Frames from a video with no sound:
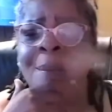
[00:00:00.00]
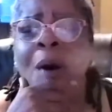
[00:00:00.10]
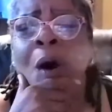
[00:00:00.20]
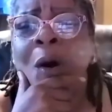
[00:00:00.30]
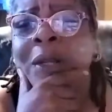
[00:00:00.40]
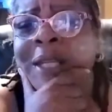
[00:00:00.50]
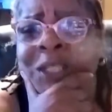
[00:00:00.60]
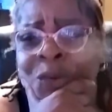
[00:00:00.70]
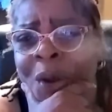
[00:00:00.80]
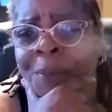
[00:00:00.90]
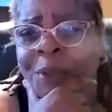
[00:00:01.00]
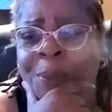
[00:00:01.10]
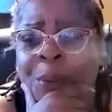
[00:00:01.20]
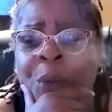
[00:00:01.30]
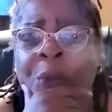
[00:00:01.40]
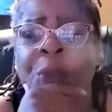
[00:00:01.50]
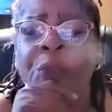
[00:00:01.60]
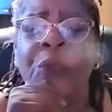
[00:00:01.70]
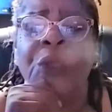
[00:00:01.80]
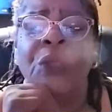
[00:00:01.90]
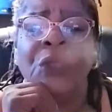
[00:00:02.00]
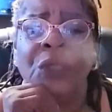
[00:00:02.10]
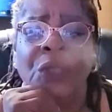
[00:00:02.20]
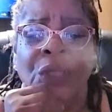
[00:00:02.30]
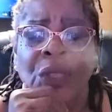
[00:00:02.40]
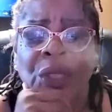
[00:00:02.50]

And how come all these Trump supporters